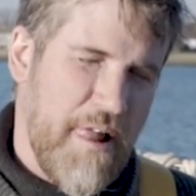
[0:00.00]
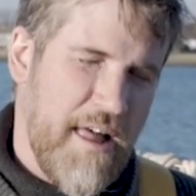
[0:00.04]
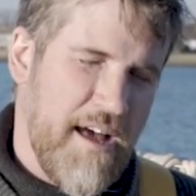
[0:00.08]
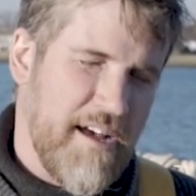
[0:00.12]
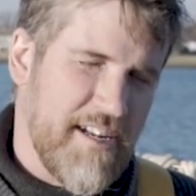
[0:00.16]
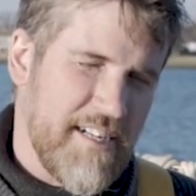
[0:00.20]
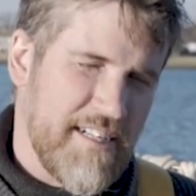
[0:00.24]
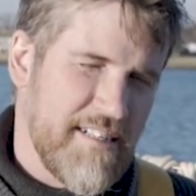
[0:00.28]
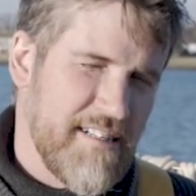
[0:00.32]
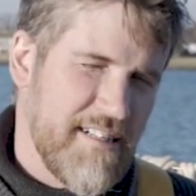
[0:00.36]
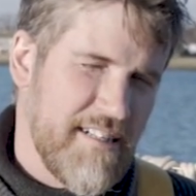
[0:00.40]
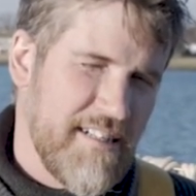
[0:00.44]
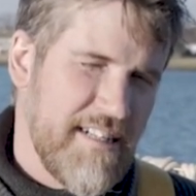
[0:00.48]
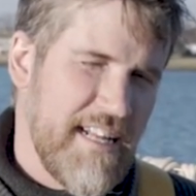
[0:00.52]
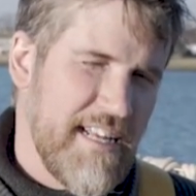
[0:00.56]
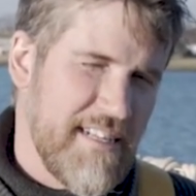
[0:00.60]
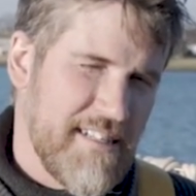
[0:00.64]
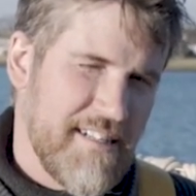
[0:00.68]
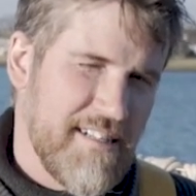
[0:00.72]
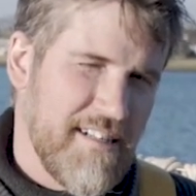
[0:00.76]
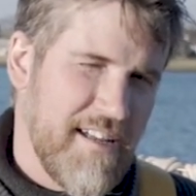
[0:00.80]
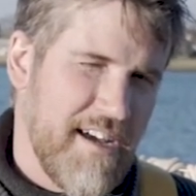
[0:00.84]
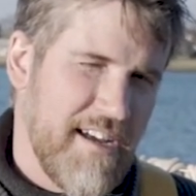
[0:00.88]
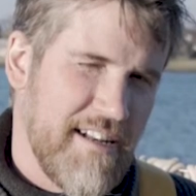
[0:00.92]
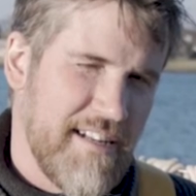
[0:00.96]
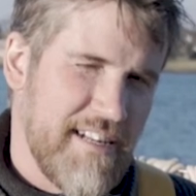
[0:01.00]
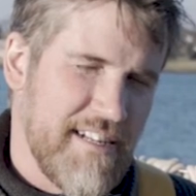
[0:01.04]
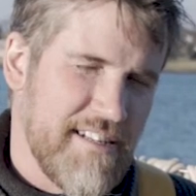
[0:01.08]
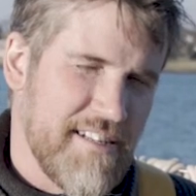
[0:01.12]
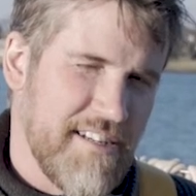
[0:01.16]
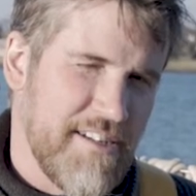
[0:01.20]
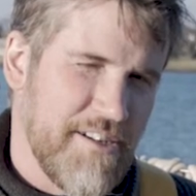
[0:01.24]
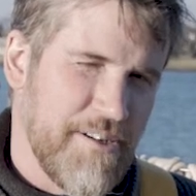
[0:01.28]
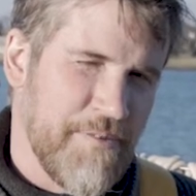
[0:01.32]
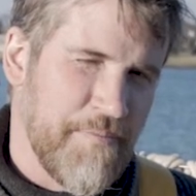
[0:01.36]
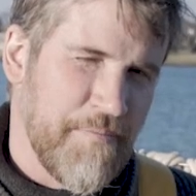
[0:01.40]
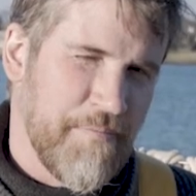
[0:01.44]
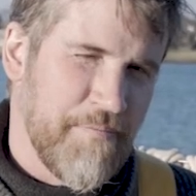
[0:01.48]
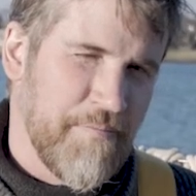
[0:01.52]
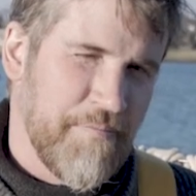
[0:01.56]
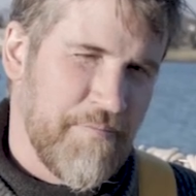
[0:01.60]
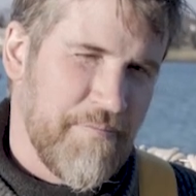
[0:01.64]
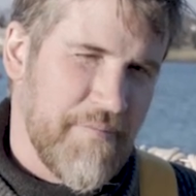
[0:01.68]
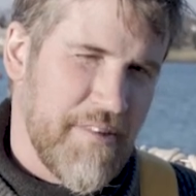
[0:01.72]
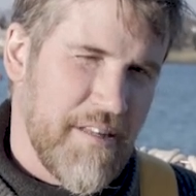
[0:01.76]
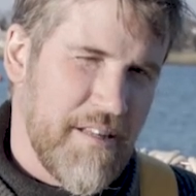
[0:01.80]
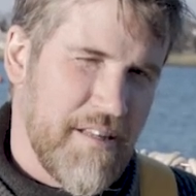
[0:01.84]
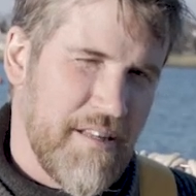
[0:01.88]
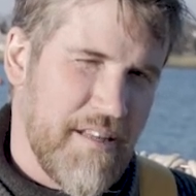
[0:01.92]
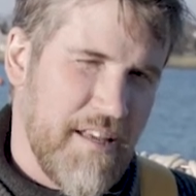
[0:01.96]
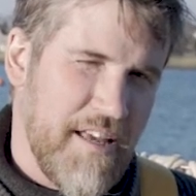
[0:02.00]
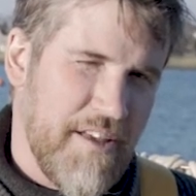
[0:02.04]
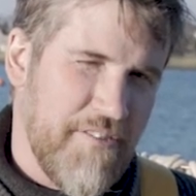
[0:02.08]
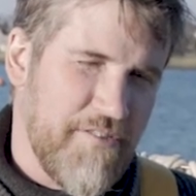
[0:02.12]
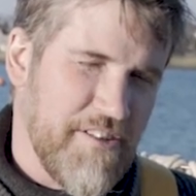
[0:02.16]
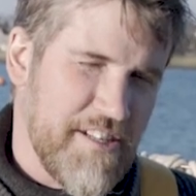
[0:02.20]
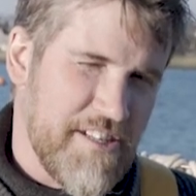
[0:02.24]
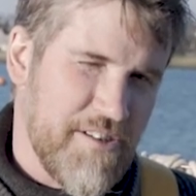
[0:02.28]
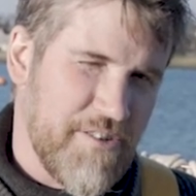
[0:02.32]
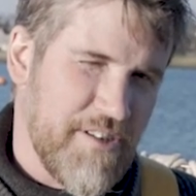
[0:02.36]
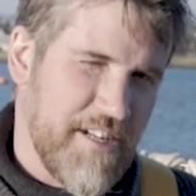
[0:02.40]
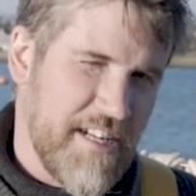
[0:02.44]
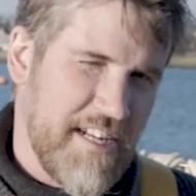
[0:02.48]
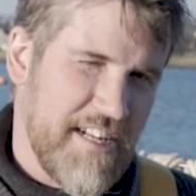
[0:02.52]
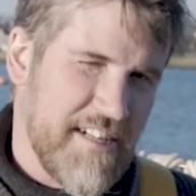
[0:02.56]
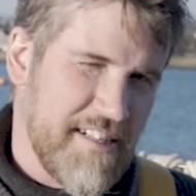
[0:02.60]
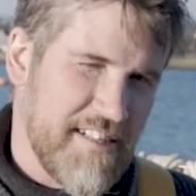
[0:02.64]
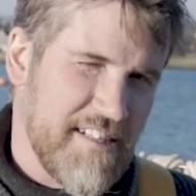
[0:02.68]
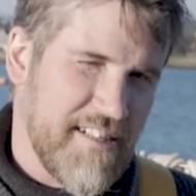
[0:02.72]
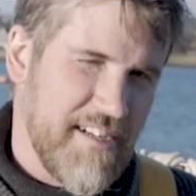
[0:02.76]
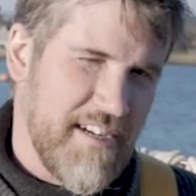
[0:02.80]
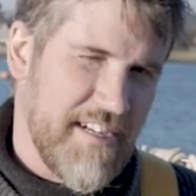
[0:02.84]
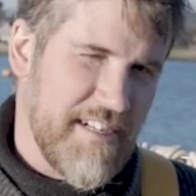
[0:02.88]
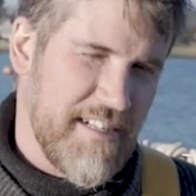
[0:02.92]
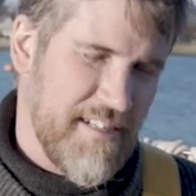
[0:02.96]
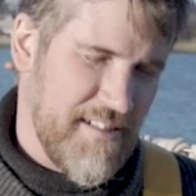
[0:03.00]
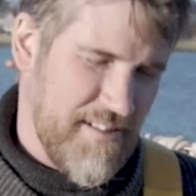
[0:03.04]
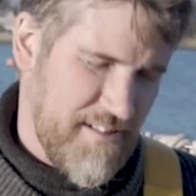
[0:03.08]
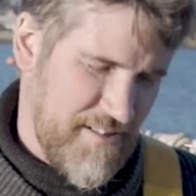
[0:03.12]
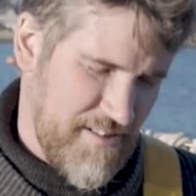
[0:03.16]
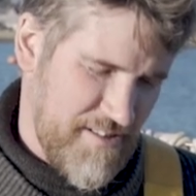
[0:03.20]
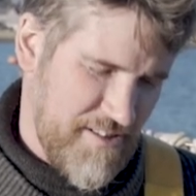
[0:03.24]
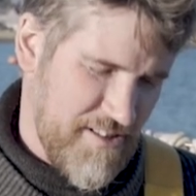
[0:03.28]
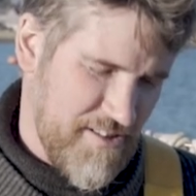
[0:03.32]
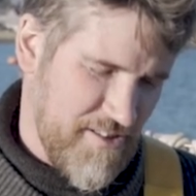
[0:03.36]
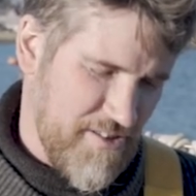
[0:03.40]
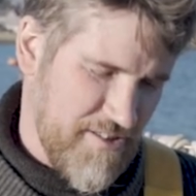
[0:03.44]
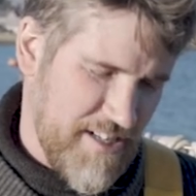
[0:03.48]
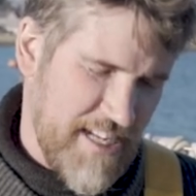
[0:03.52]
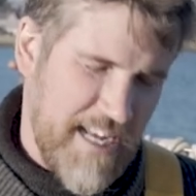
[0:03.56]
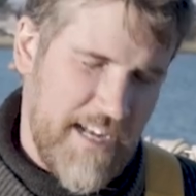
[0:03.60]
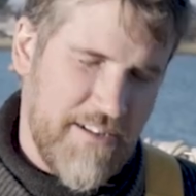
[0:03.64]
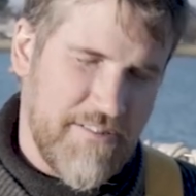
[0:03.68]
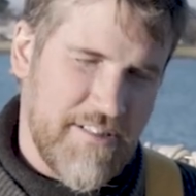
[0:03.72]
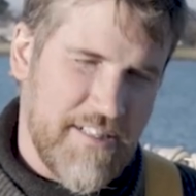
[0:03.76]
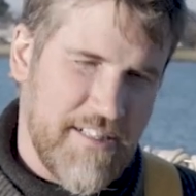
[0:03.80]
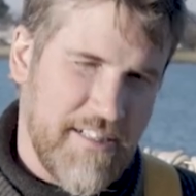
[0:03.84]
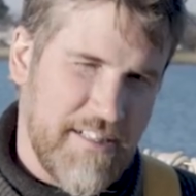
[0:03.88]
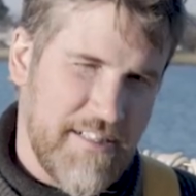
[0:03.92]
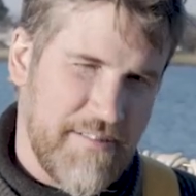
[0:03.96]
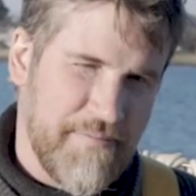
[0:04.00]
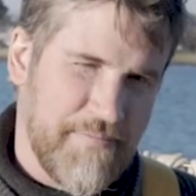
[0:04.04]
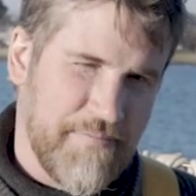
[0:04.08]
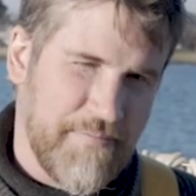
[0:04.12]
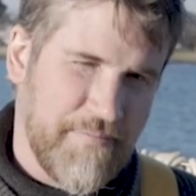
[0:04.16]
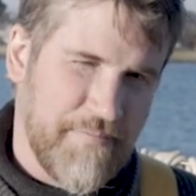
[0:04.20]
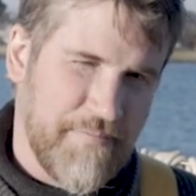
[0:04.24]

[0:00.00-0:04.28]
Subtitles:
and it's less likely to if it's on the inside than on the outside.